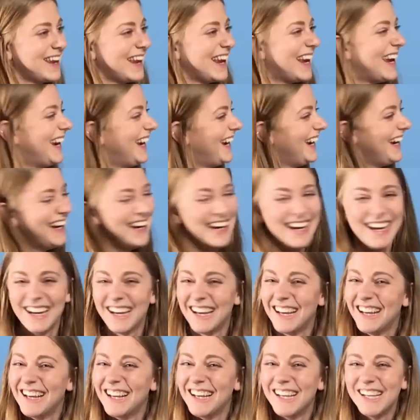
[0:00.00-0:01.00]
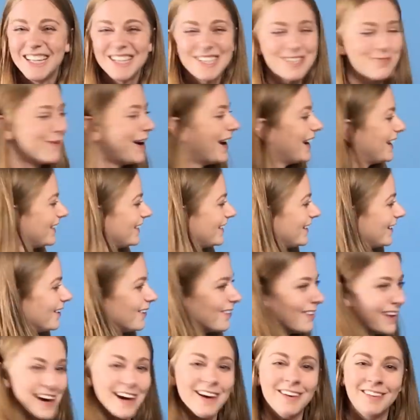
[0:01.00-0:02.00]
like smiling
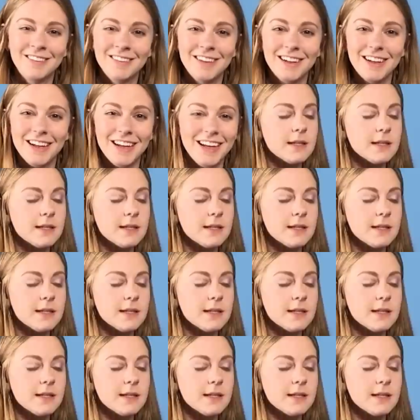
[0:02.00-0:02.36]
around.